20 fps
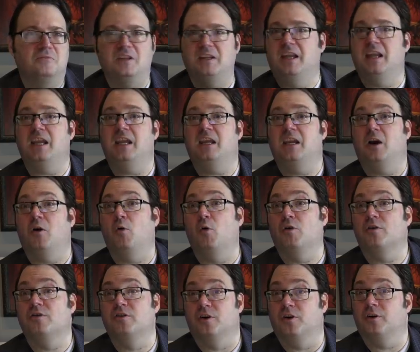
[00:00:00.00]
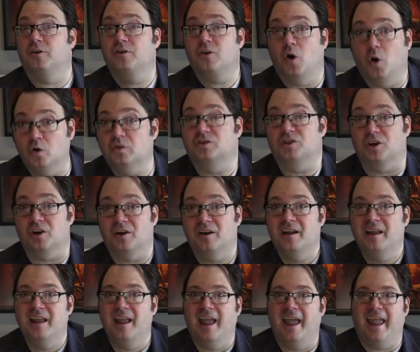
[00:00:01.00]
geek or nerd culture
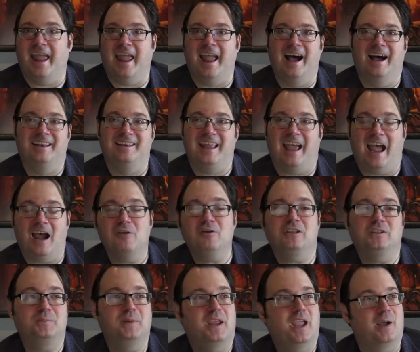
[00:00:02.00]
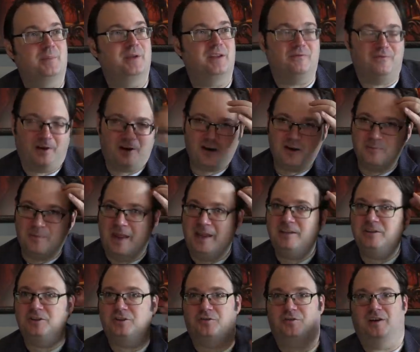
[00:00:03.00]
and how it's becoming very
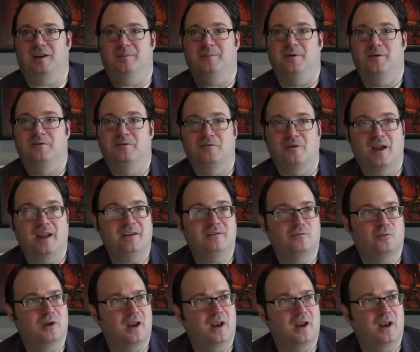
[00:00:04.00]
mainstream, right?